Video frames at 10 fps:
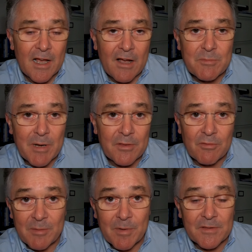After about
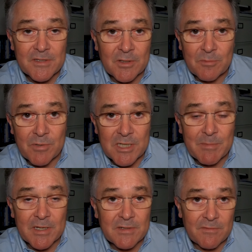3 months, you'll pretty
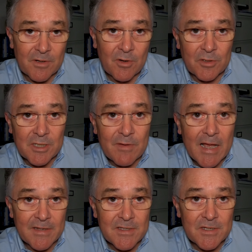much have forgotten you've
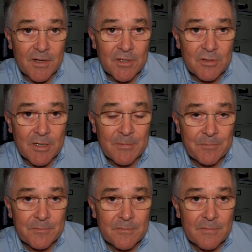had surgery.
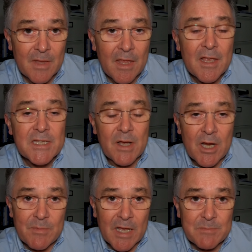So I
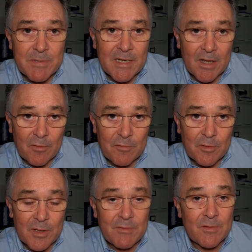hope that's been
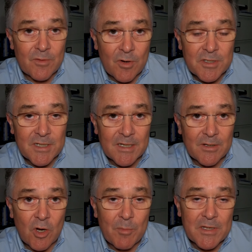helpful. If you've got any
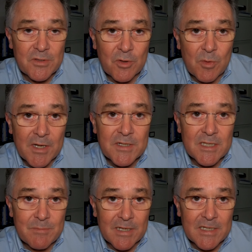comments or
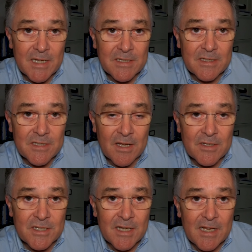questions, please get in
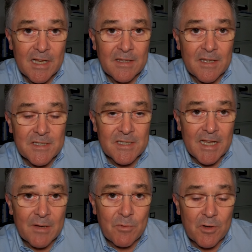touch. This is
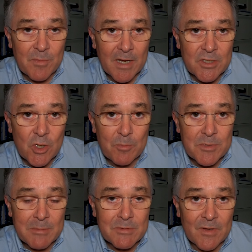again one of my top
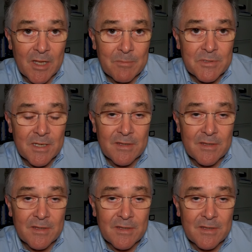tips for hips.